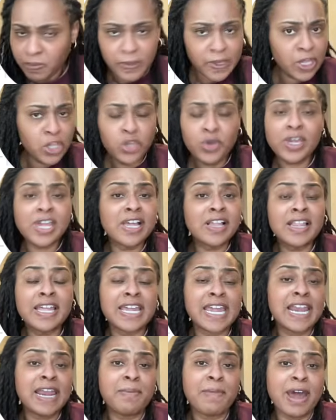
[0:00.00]
You can
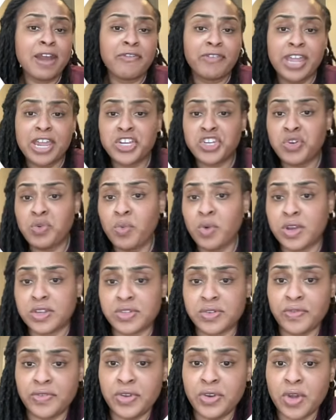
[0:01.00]
click any modification you want.
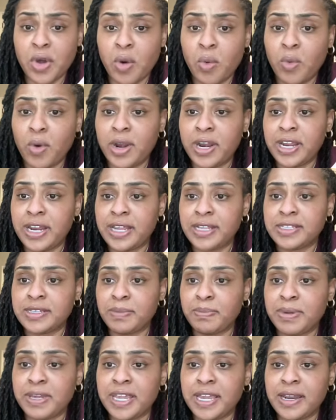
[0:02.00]
So if you don't want it to
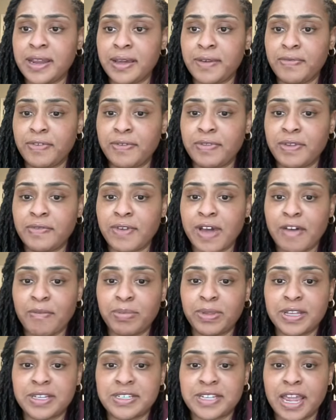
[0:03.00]
be in a 55
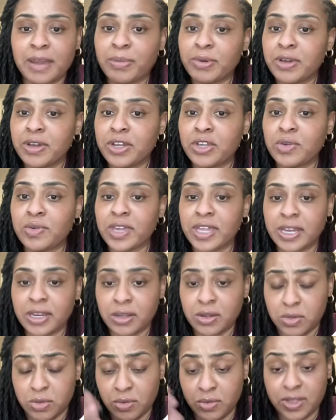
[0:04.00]
plus neighborhood, you can
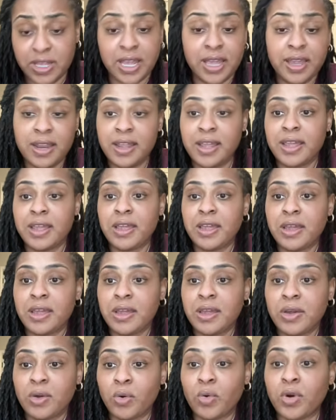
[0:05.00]
include that,
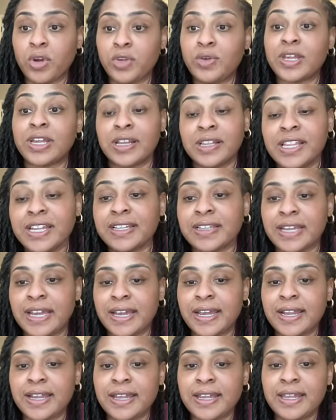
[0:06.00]
or you can click
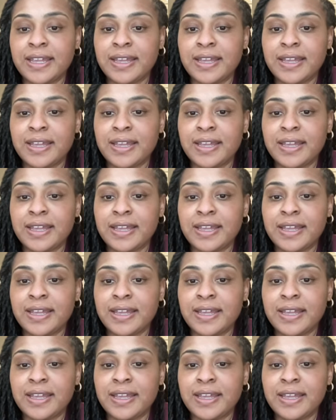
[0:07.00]
that.